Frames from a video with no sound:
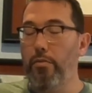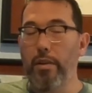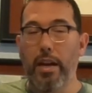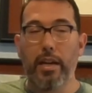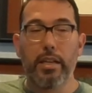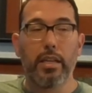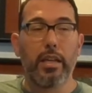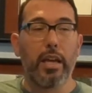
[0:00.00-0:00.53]

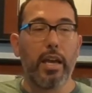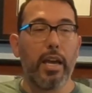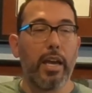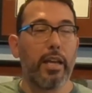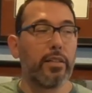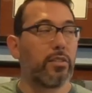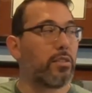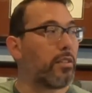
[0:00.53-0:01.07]
Ready
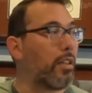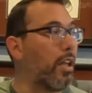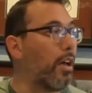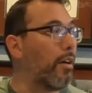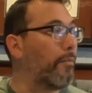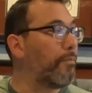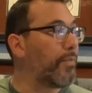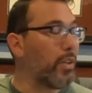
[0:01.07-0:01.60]
and
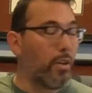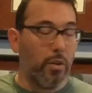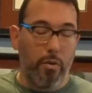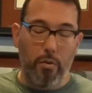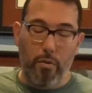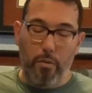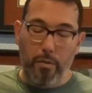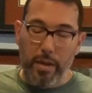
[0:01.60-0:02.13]
slow.
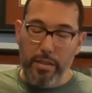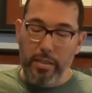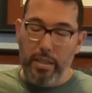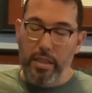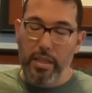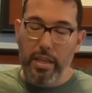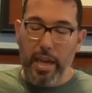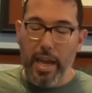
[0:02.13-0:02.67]
Rest
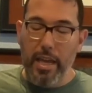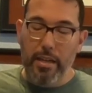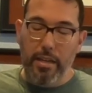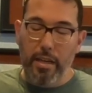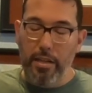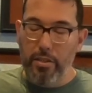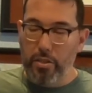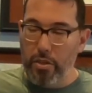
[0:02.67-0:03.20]
E and
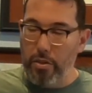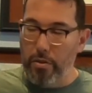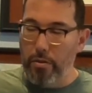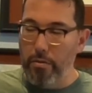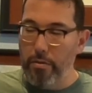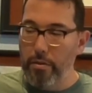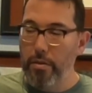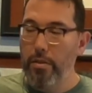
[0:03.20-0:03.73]
a 2.